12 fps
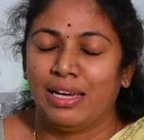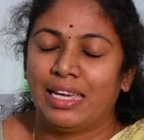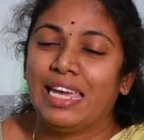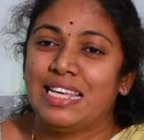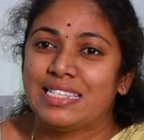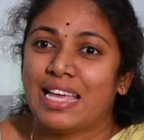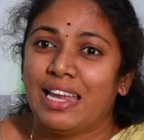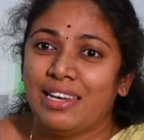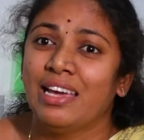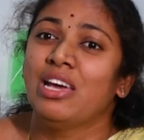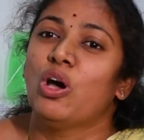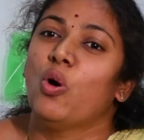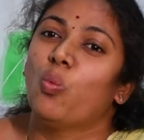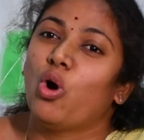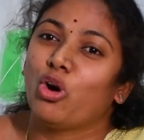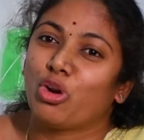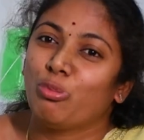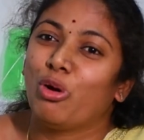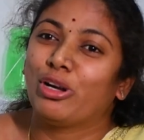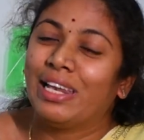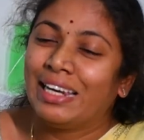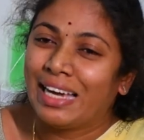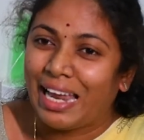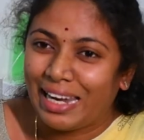he said, water
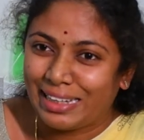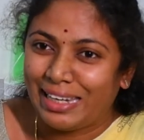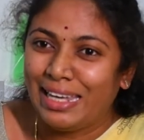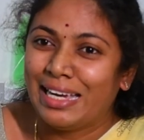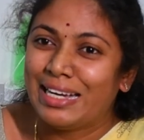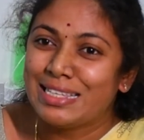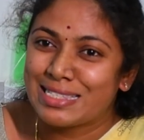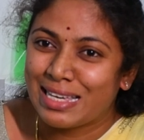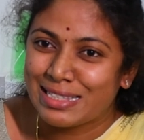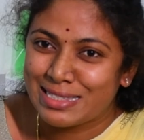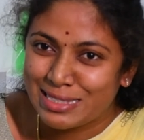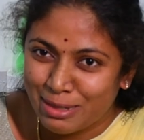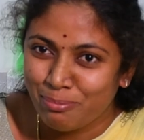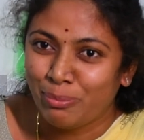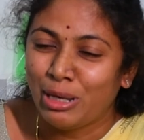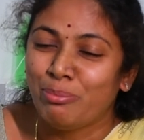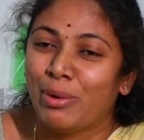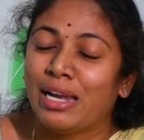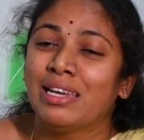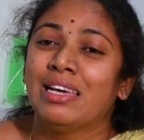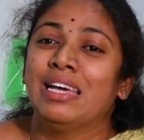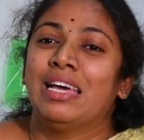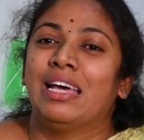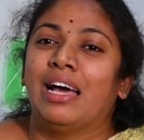bottle collecting is simple,
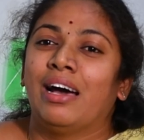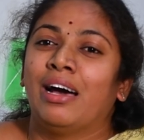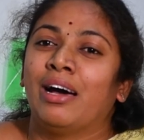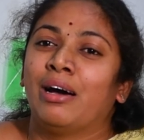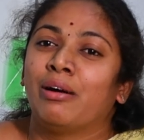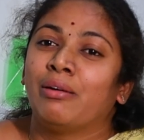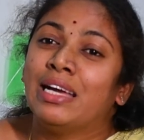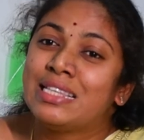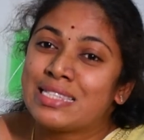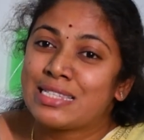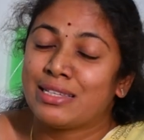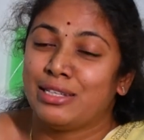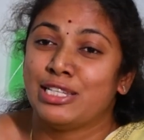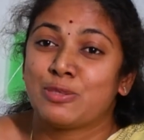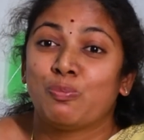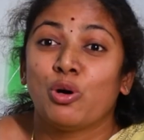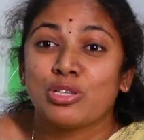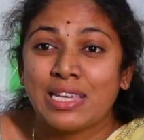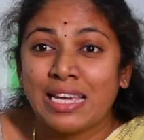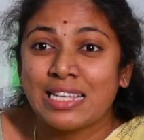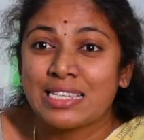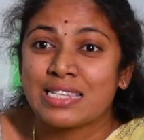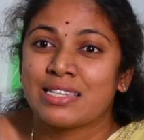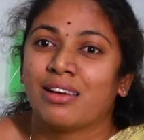but its disposing
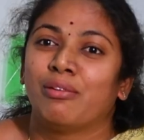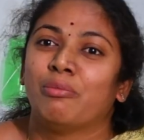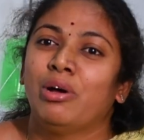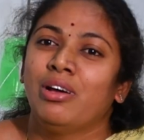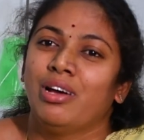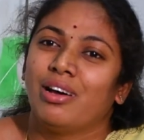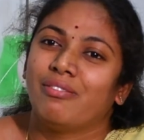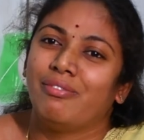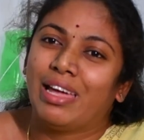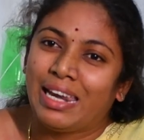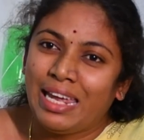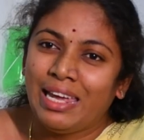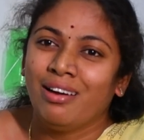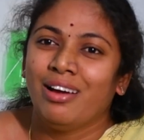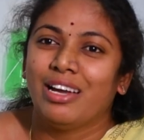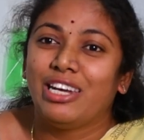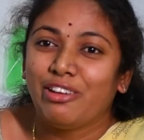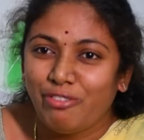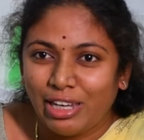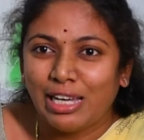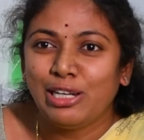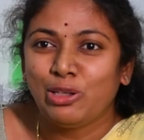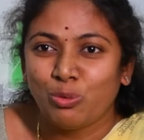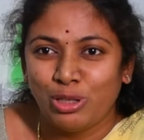is very
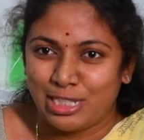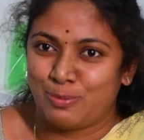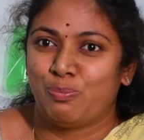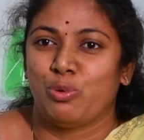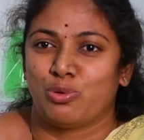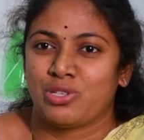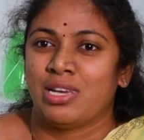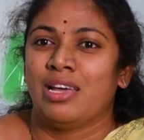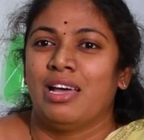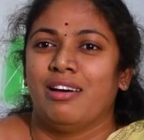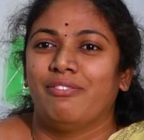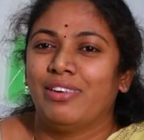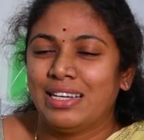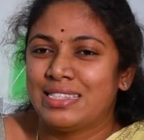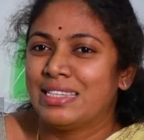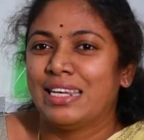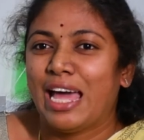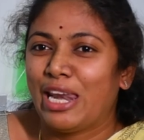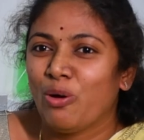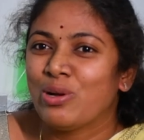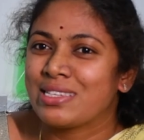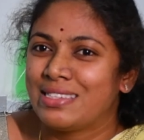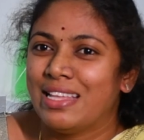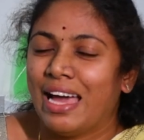difficult to dispose. First scenario
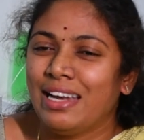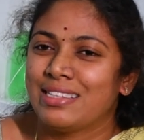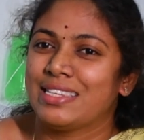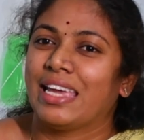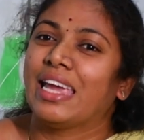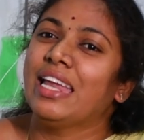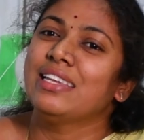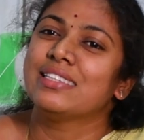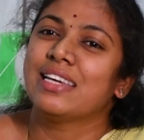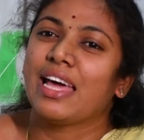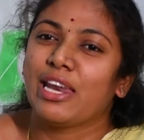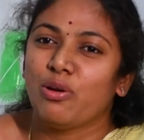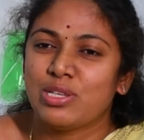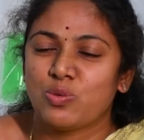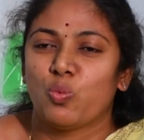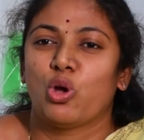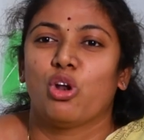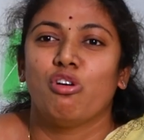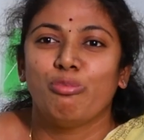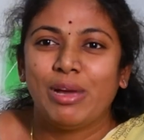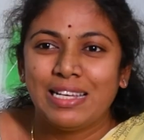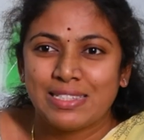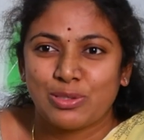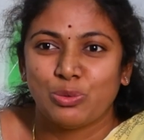is that. Second scenario is one of
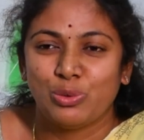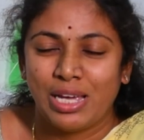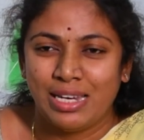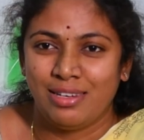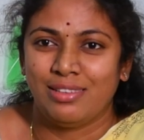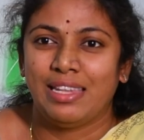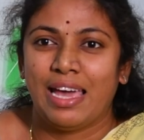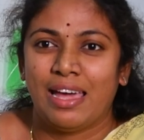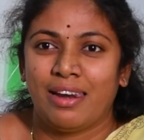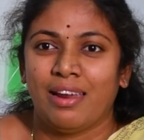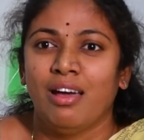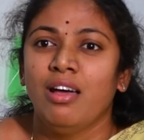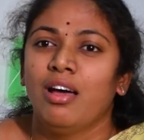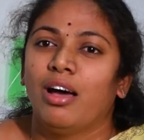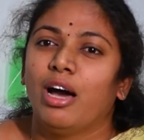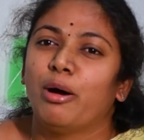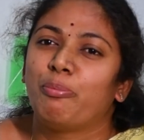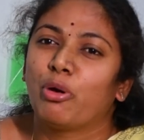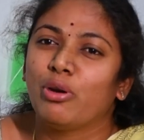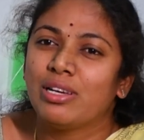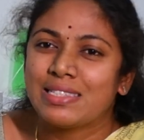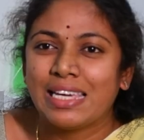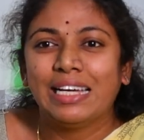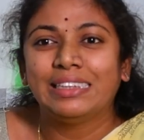my students, they are
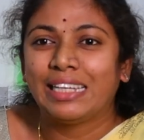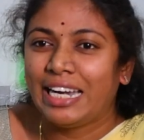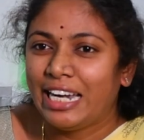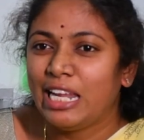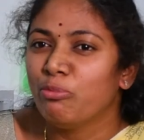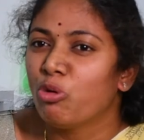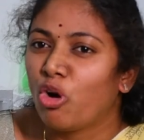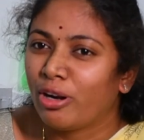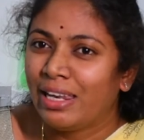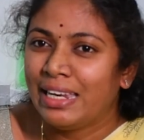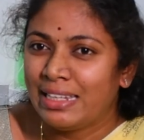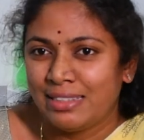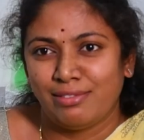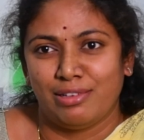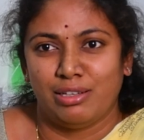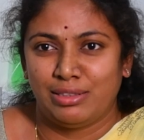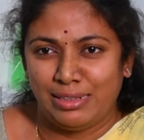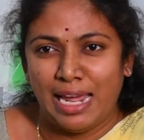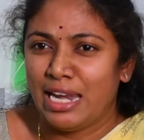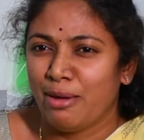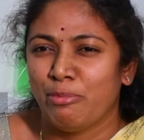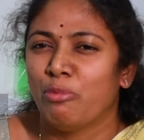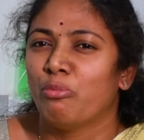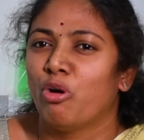producing a 3D model in 10
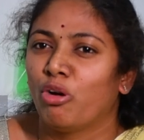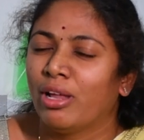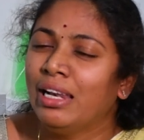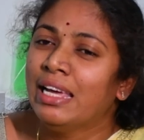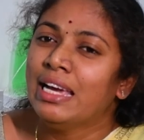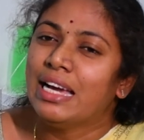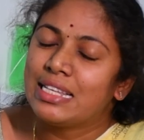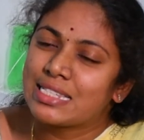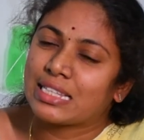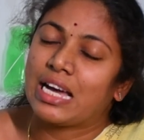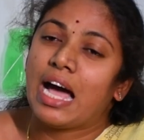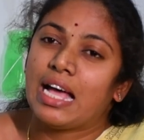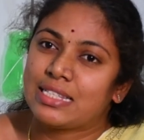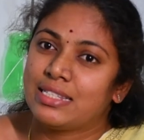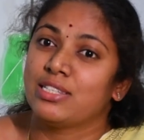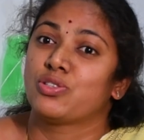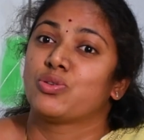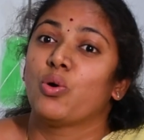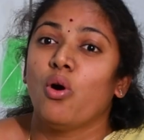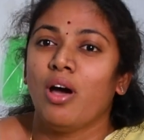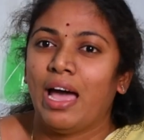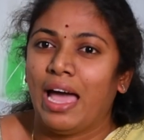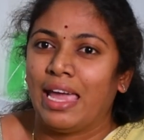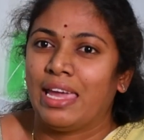mm model. Its cost is so
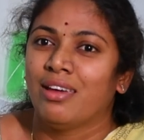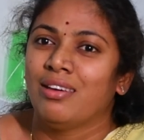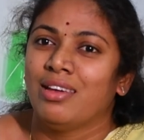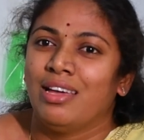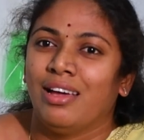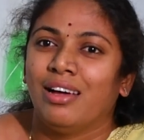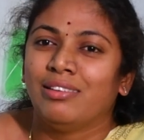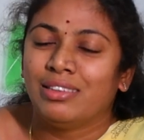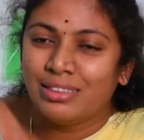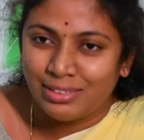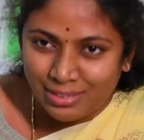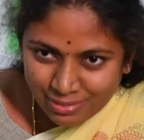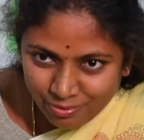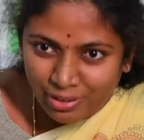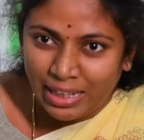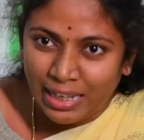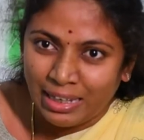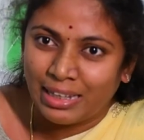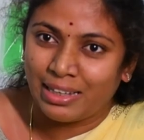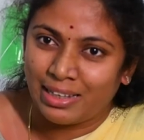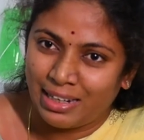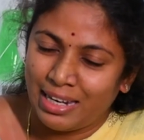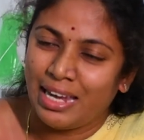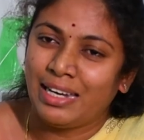high. We
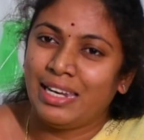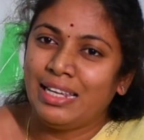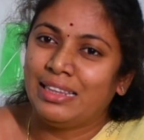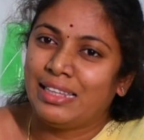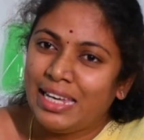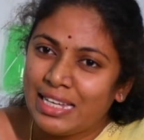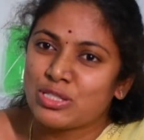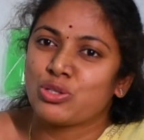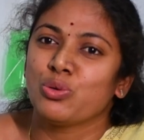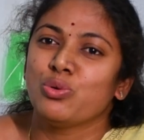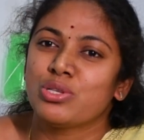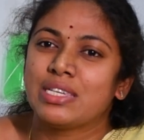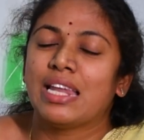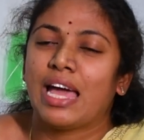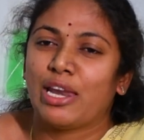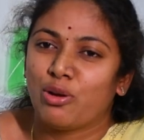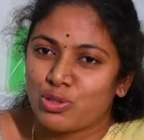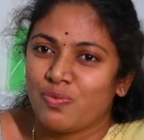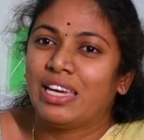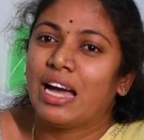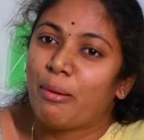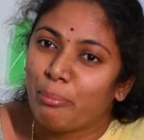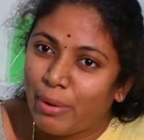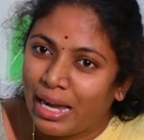creating these two scenarios, we
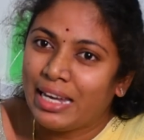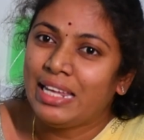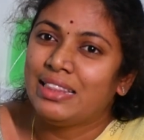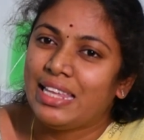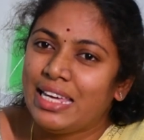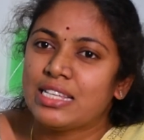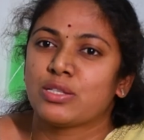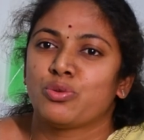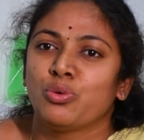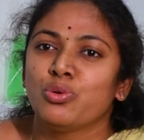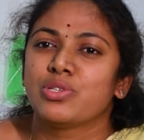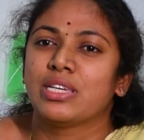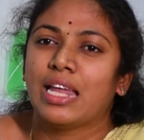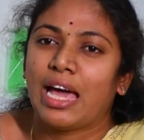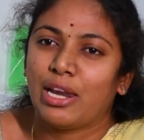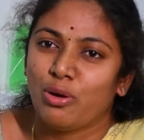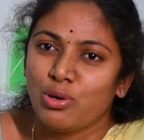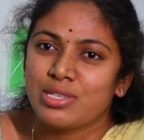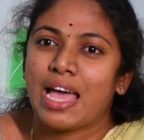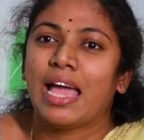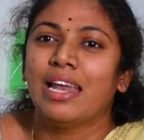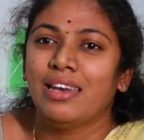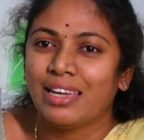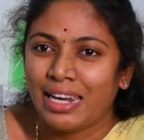combining these two scenarios
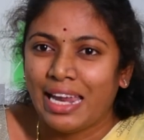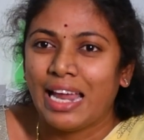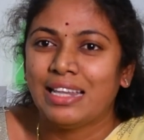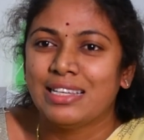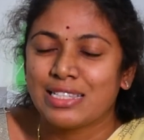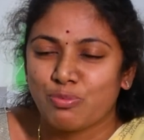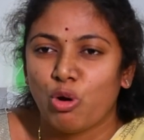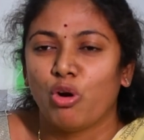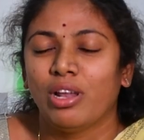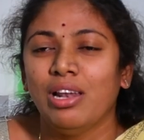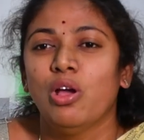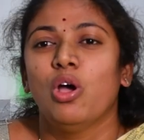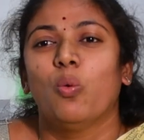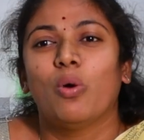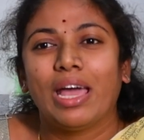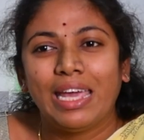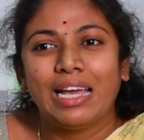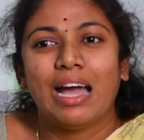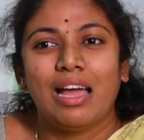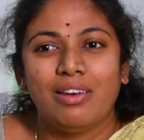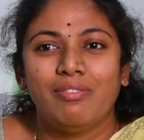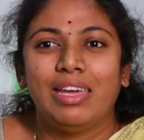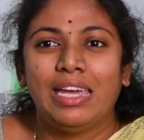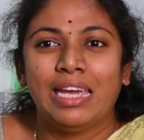and create this model. Why
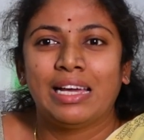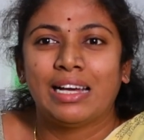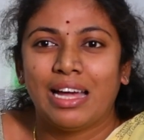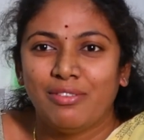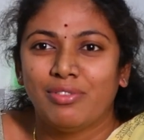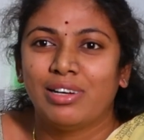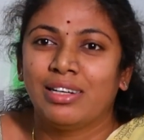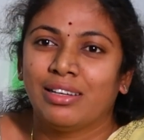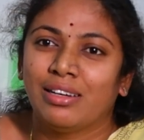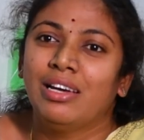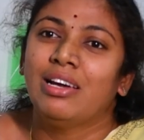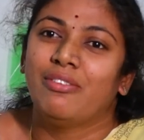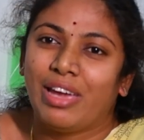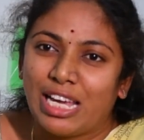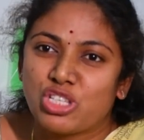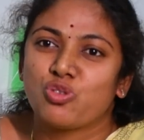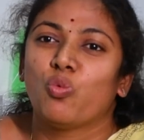can't we convert a waste